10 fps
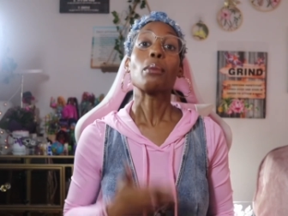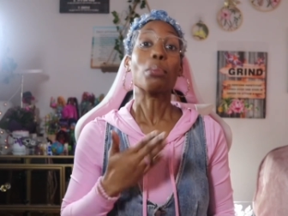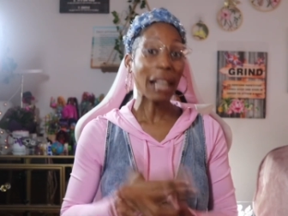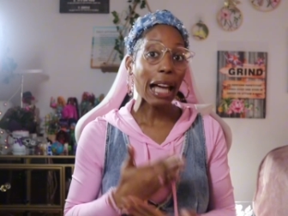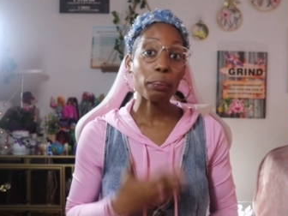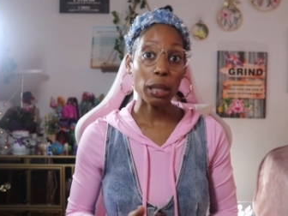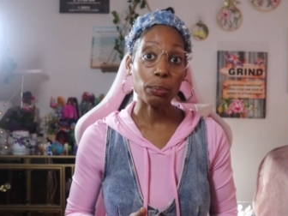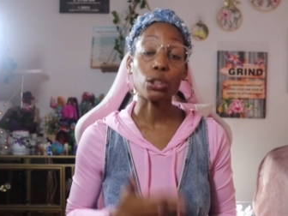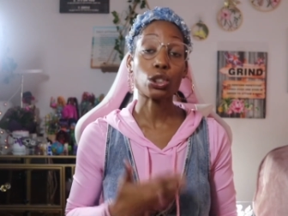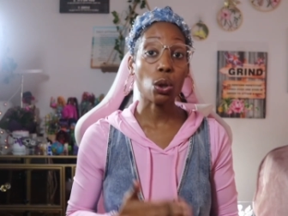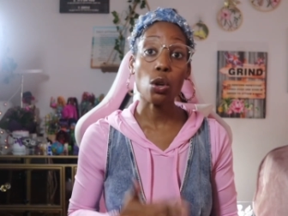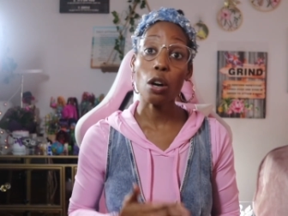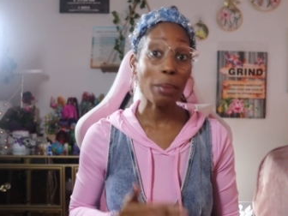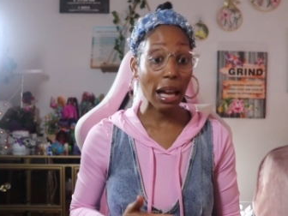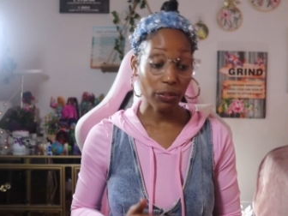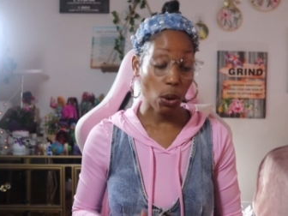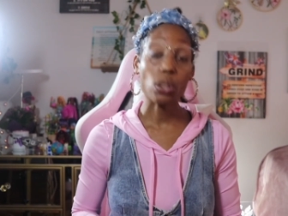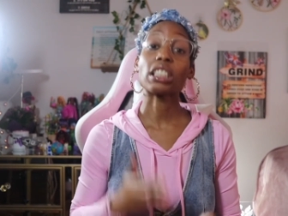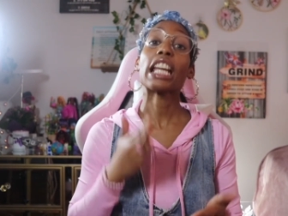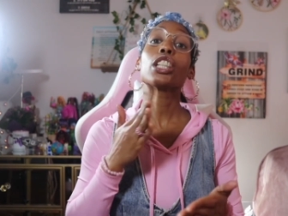black people so-called black
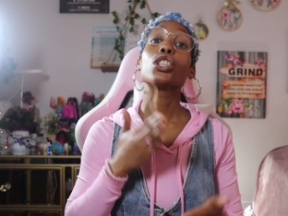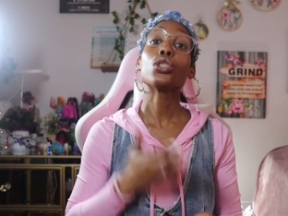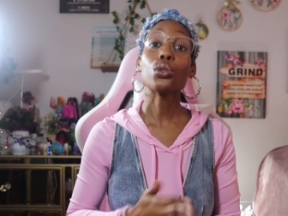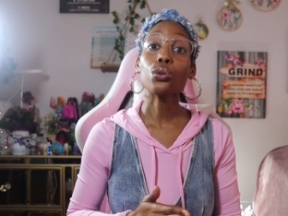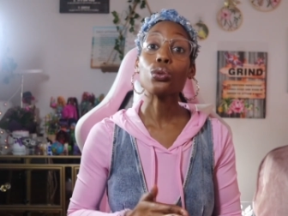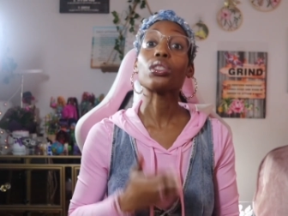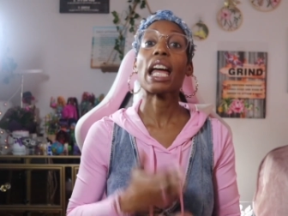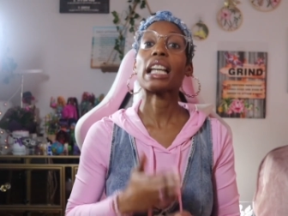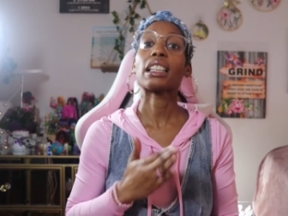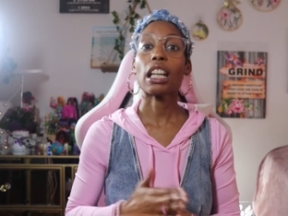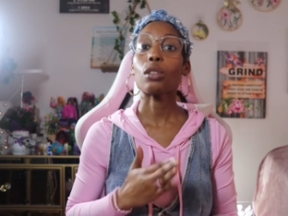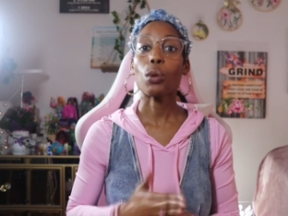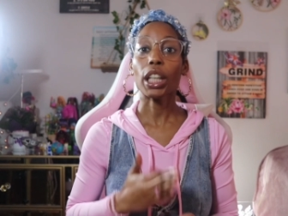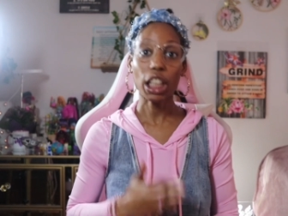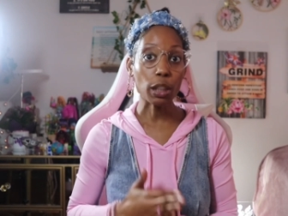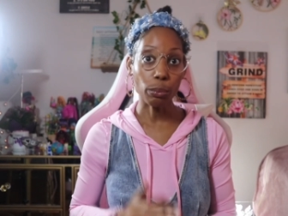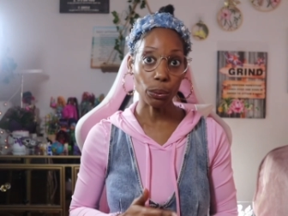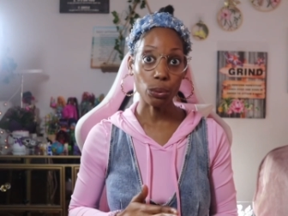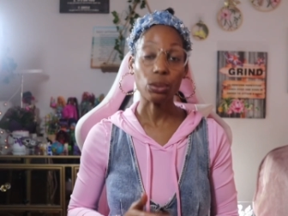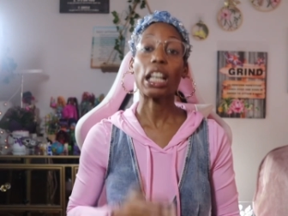folks they knew that they were
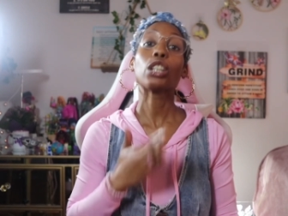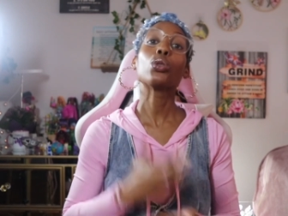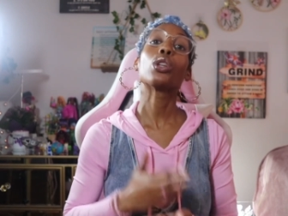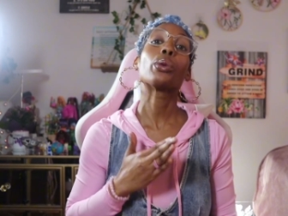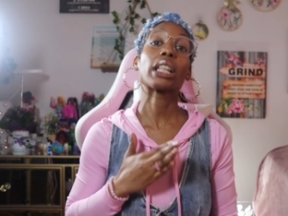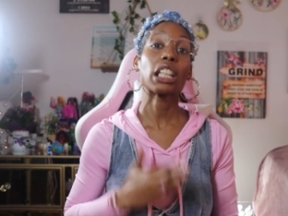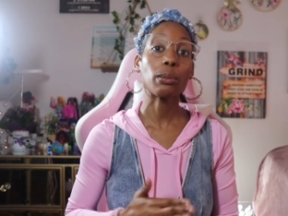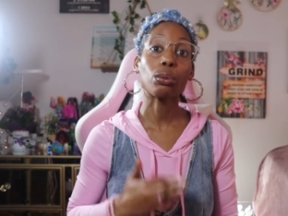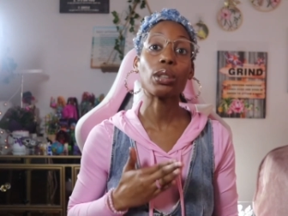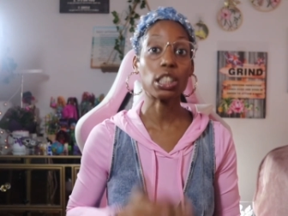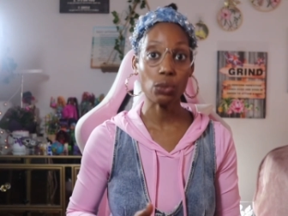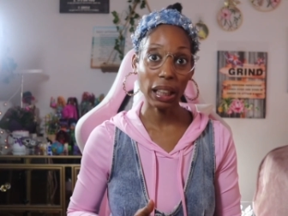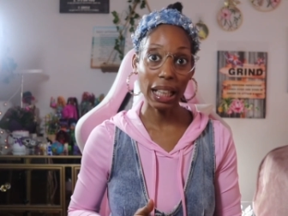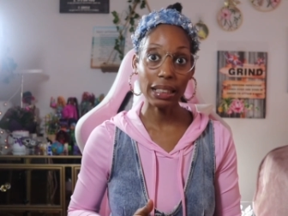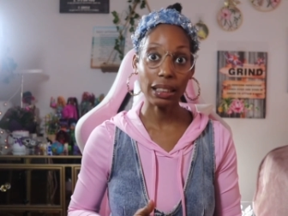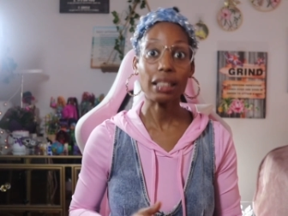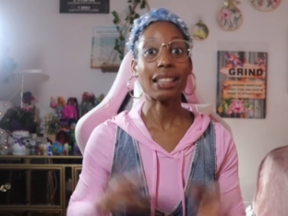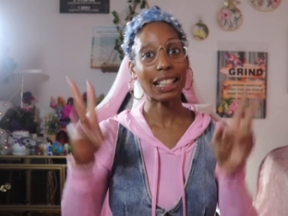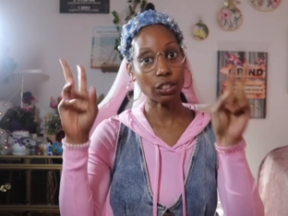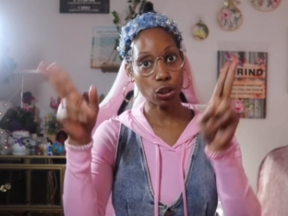hebrew they knew they were hebrew israelites
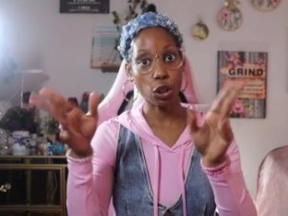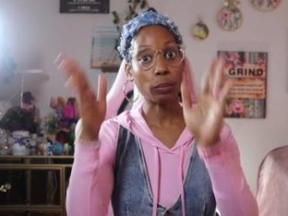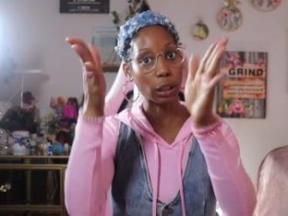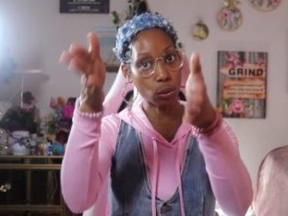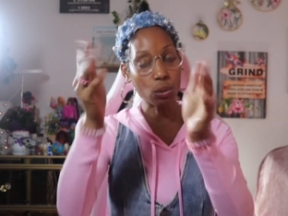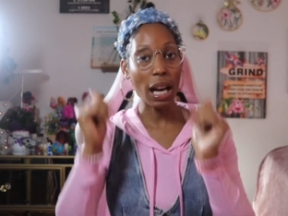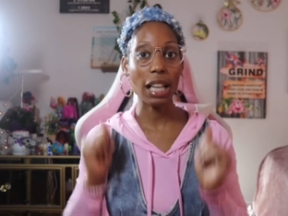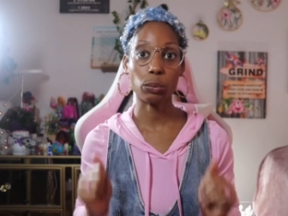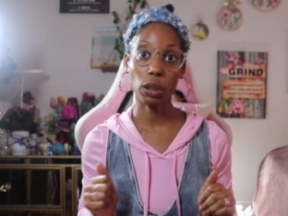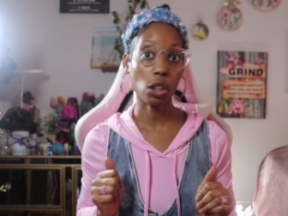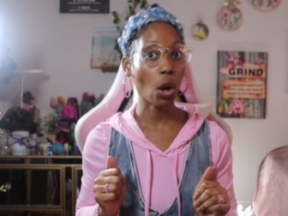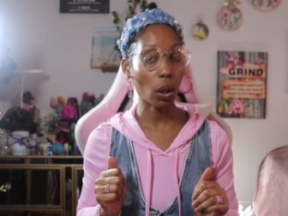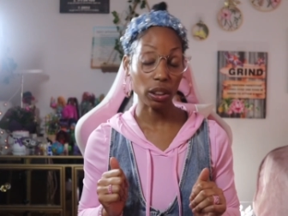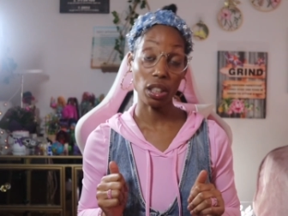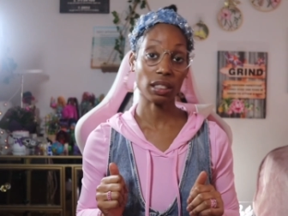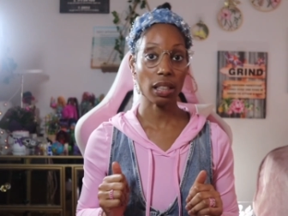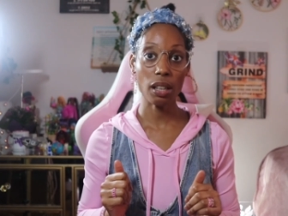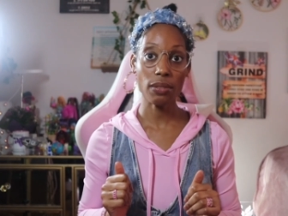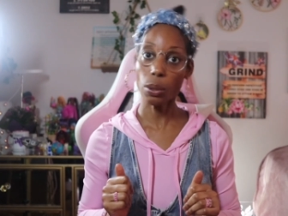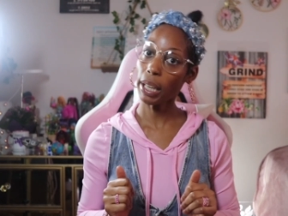that's the term that you guys want to call it
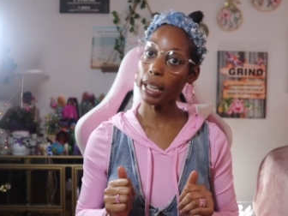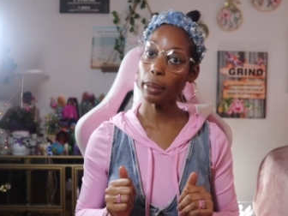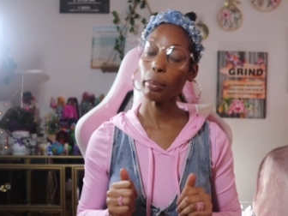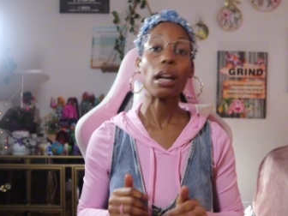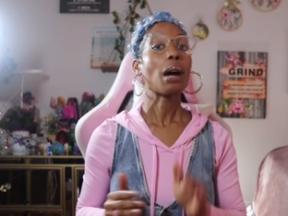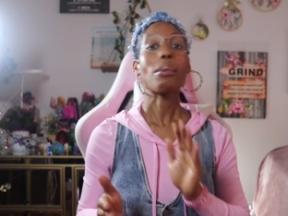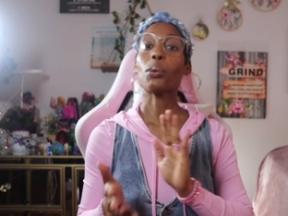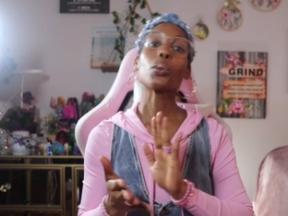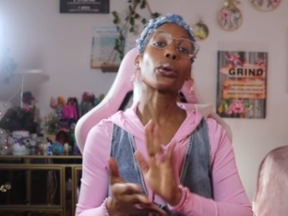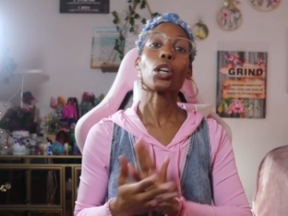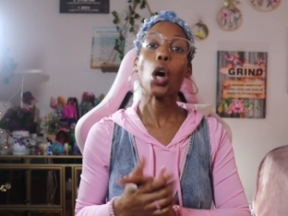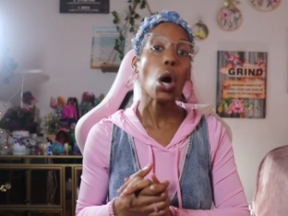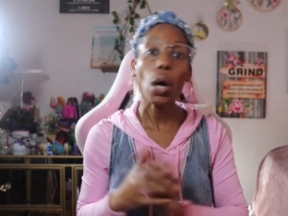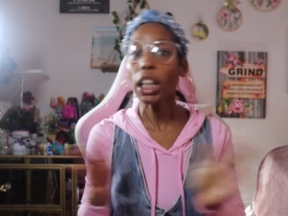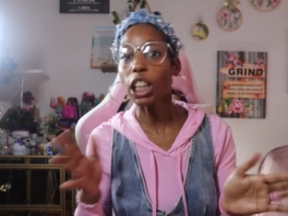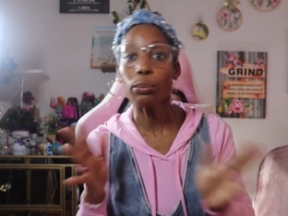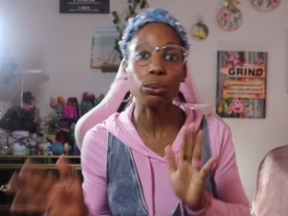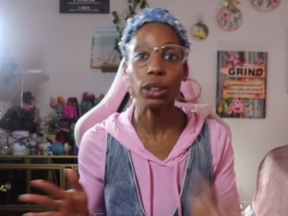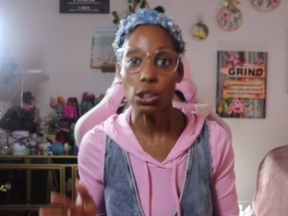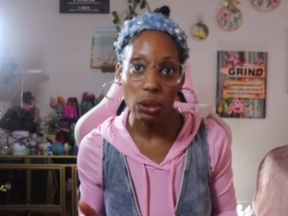yourselves okay but we weren't called
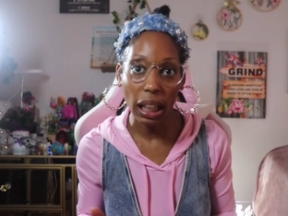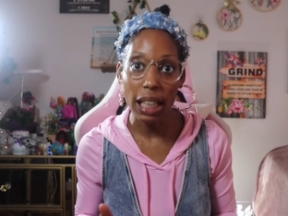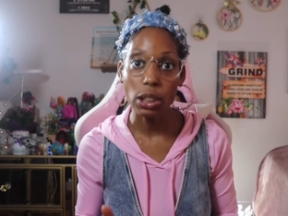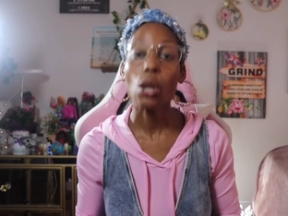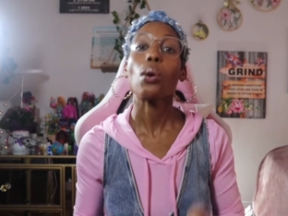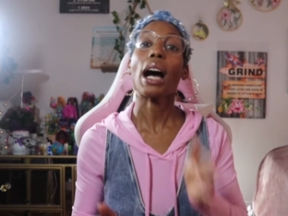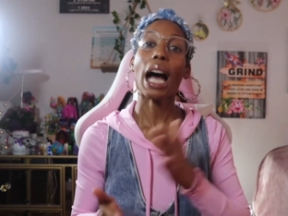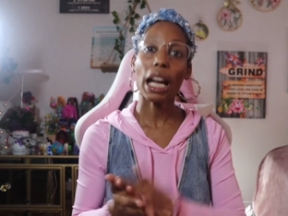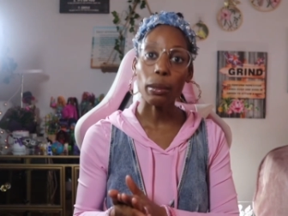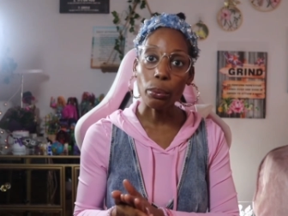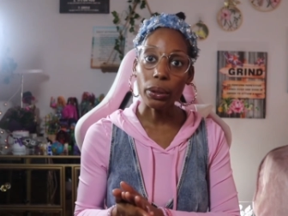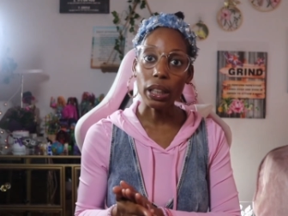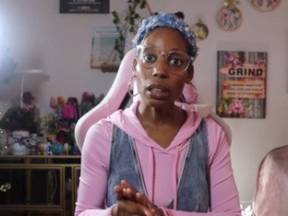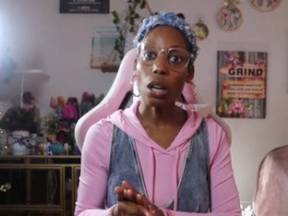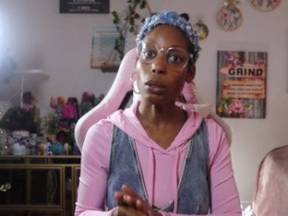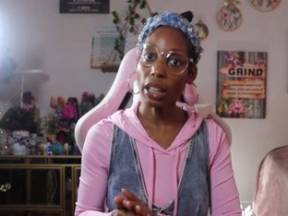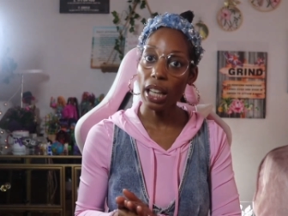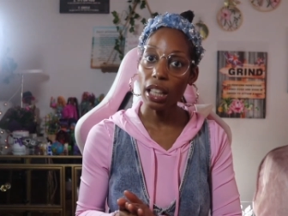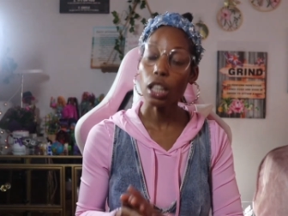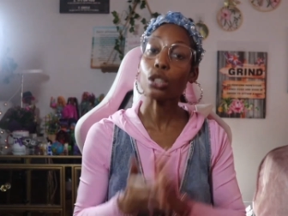hebrew israelites ivory
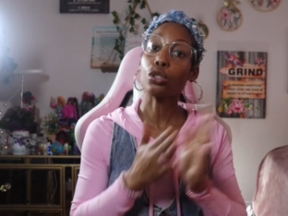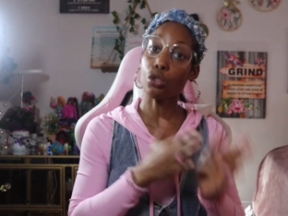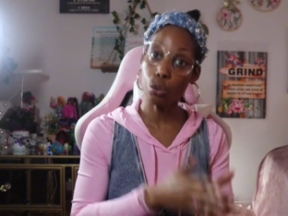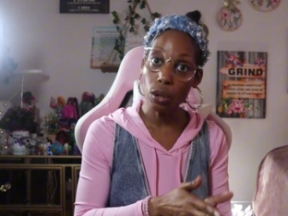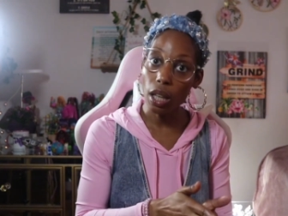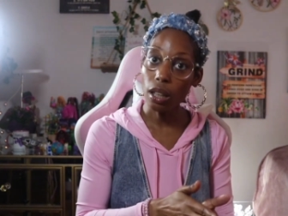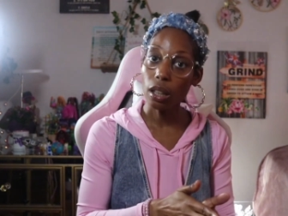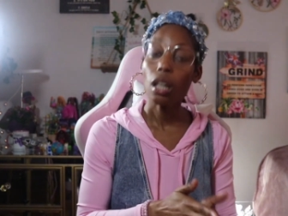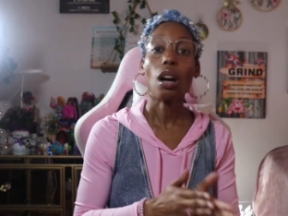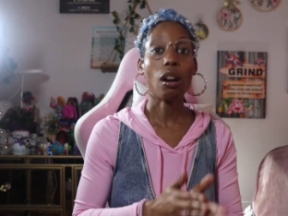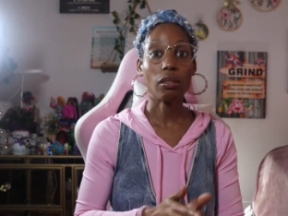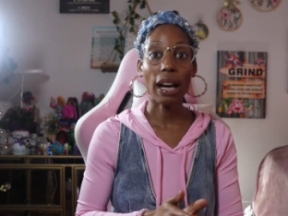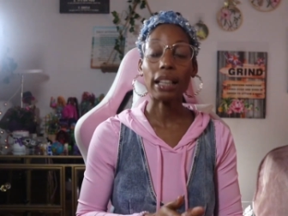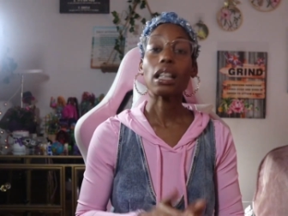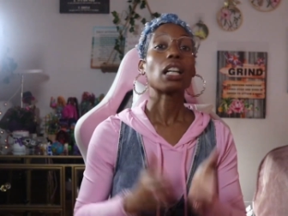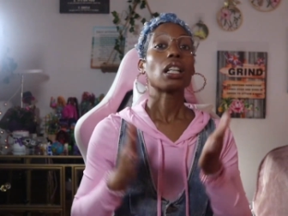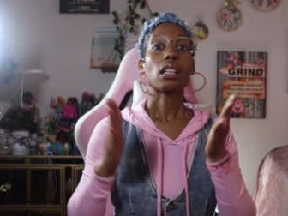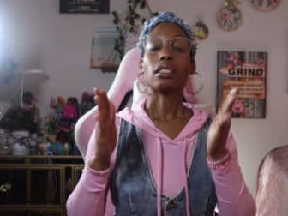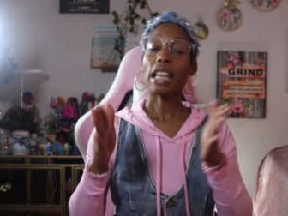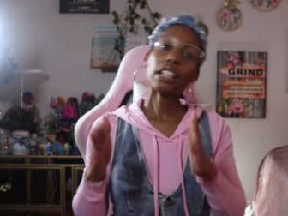okay judah all right
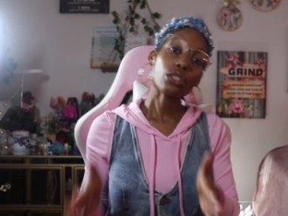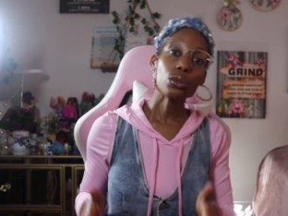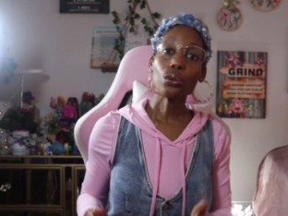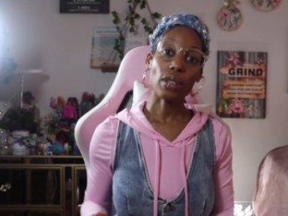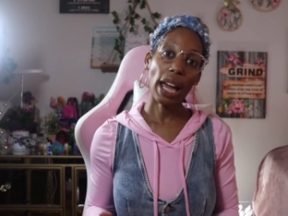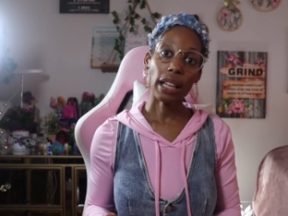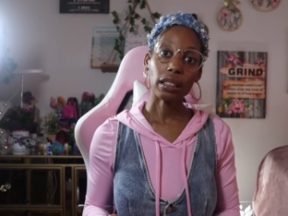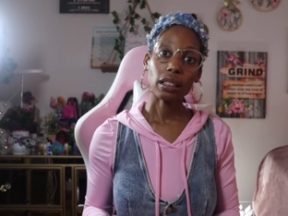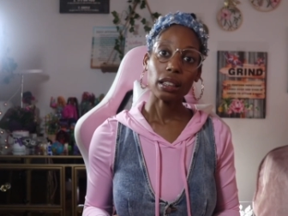they knew that